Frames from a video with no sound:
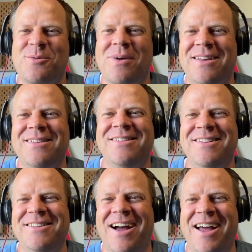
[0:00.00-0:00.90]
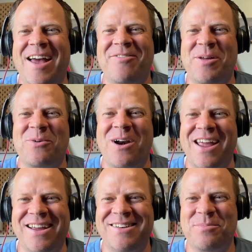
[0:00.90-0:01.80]
might not have them
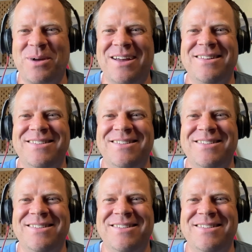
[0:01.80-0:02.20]
ranked, but